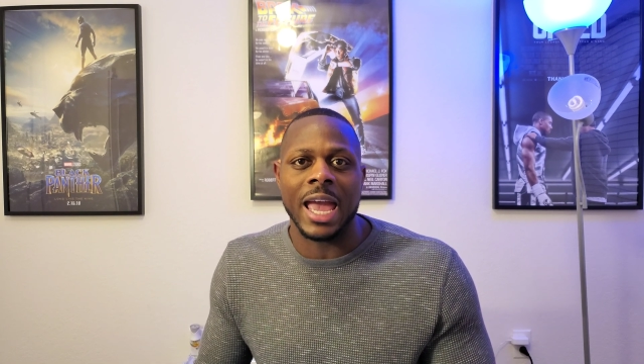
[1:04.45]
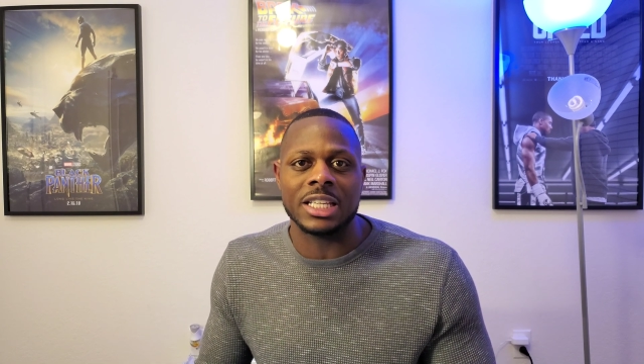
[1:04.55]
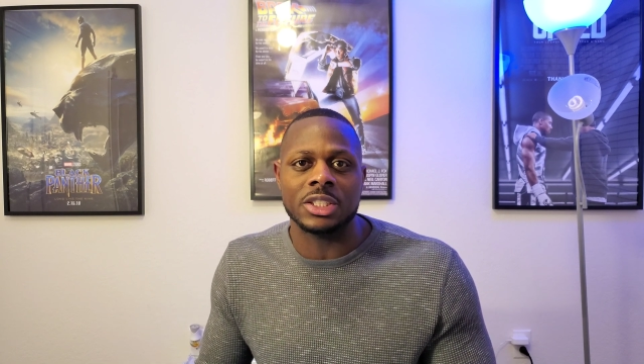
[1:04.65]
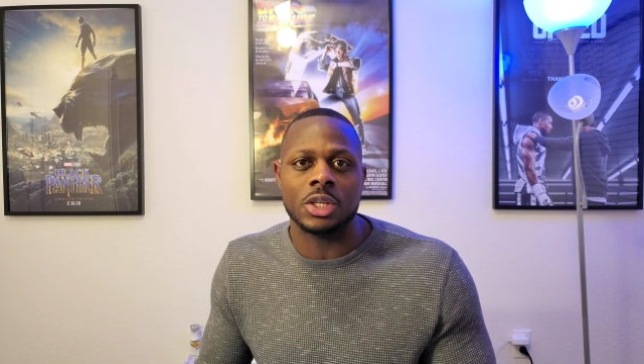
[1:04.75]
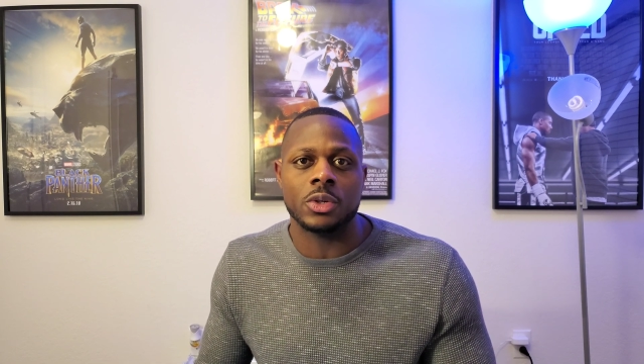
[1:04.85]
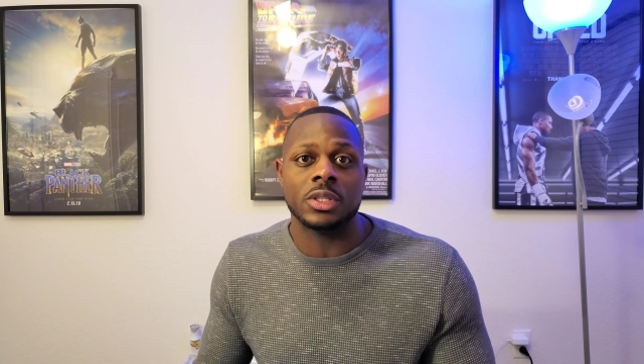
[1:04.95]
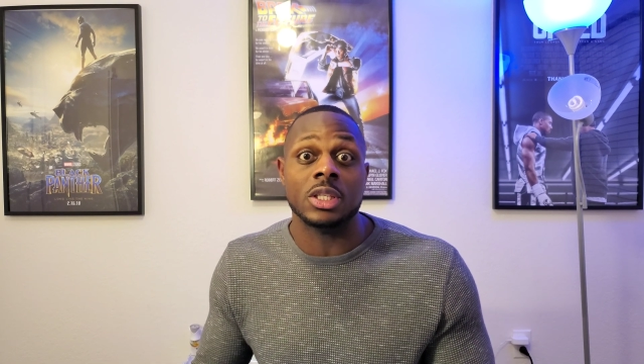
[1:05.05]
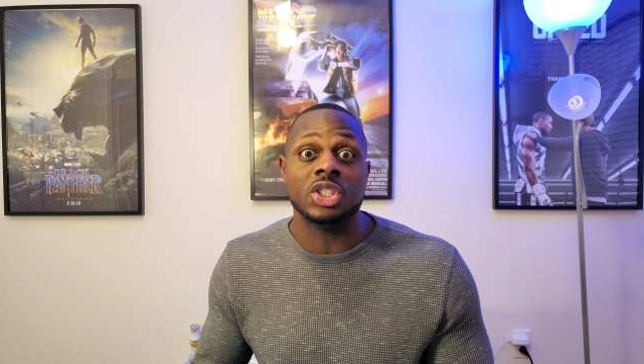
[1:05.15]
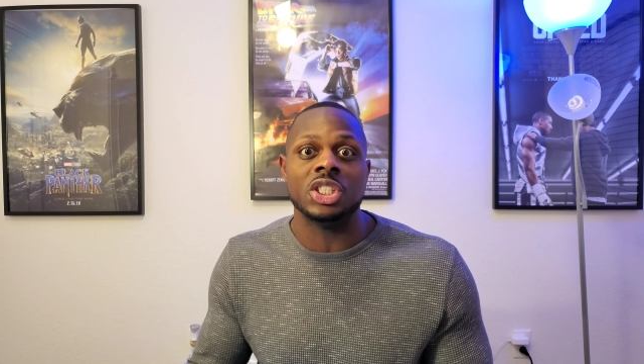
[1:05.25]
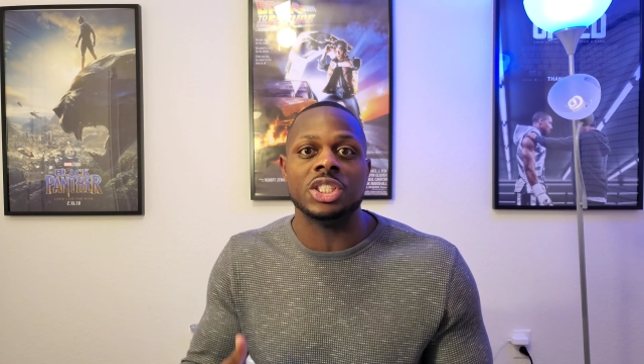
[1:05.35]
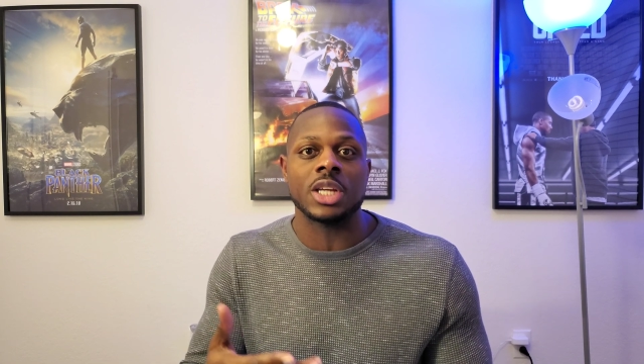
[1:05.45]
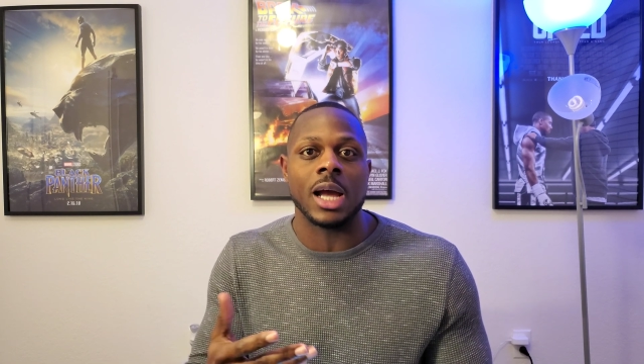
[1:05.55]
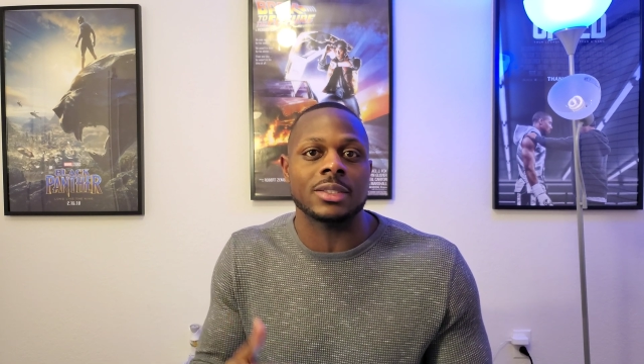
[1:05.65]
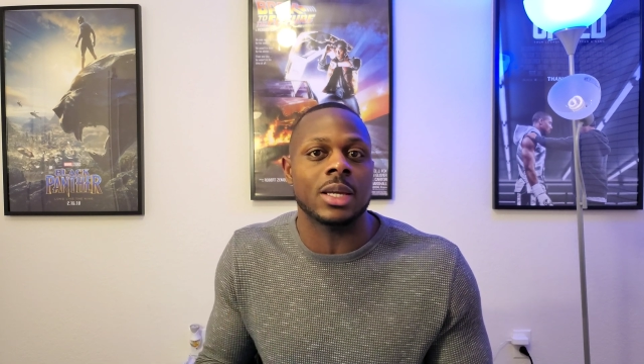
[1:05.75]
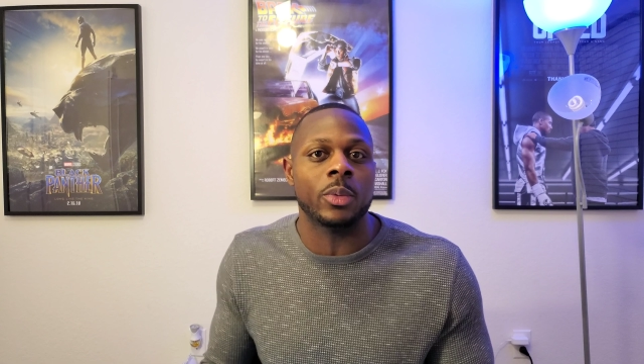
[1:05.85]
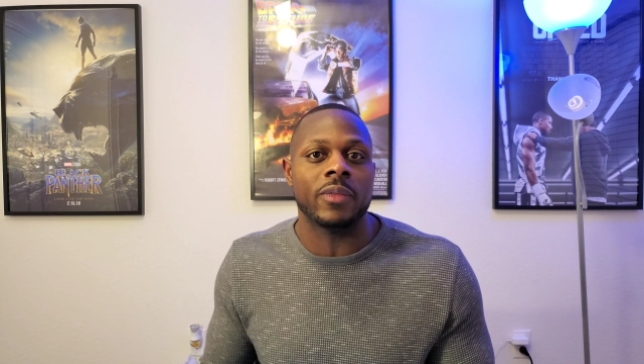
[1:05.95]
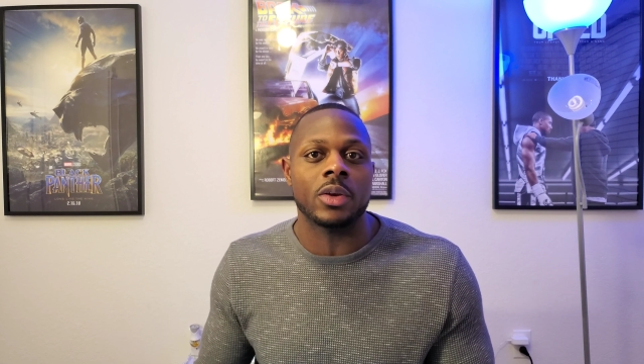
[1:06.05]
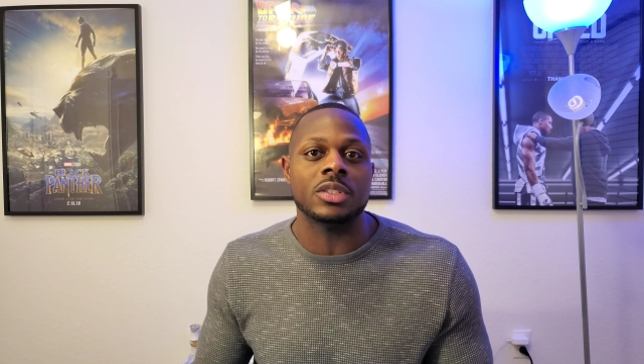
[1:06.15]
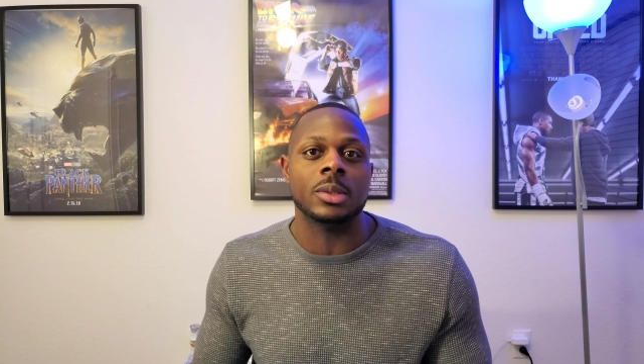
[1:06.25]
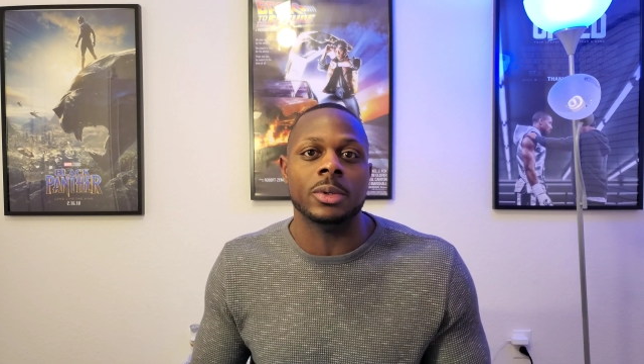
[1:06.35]
Casios and the G-Shocks that were
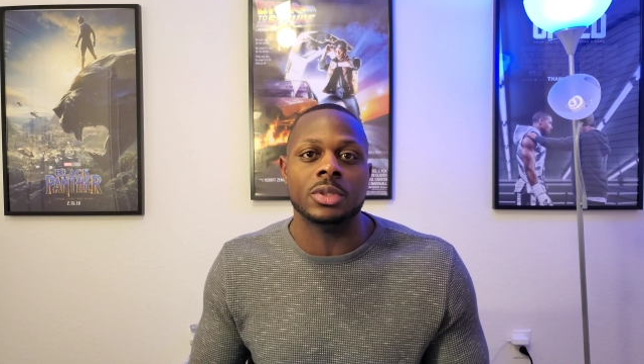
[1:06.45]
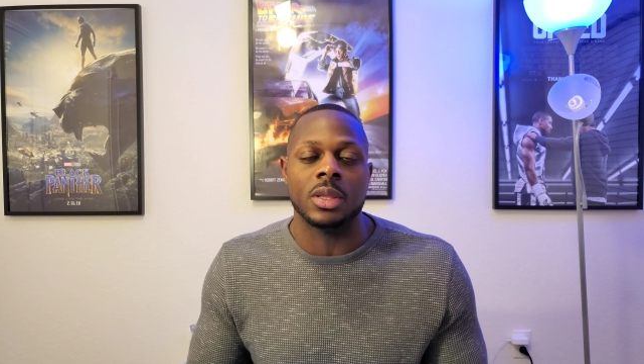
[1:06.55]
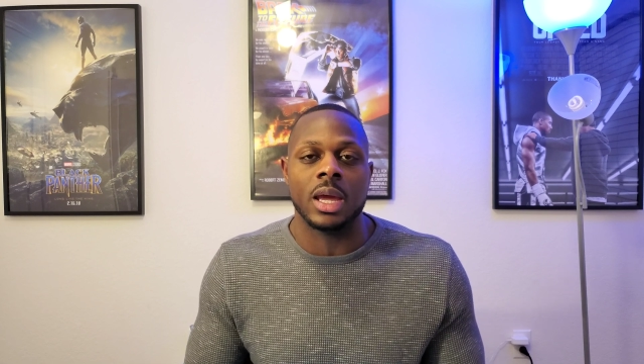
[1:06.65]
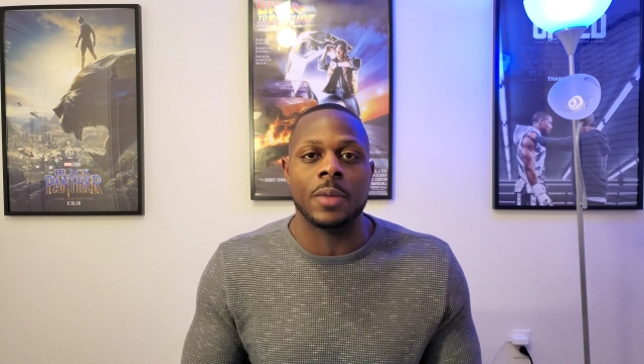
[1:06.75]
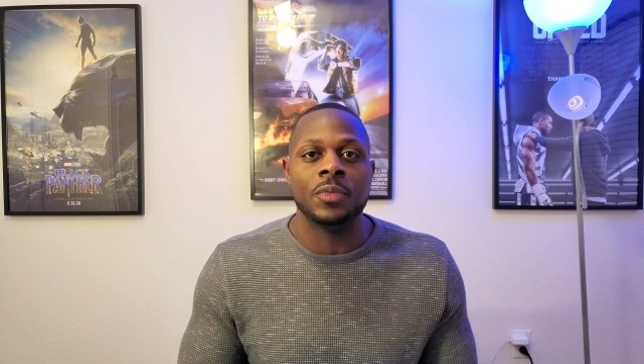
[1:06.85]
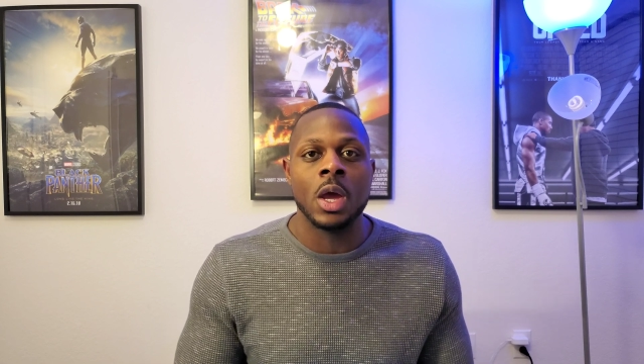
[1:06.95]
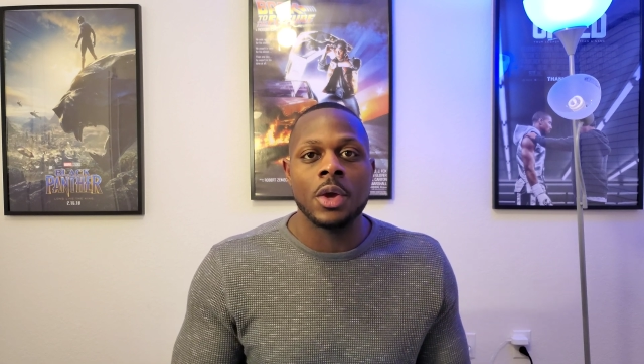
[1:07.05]
very similar to that.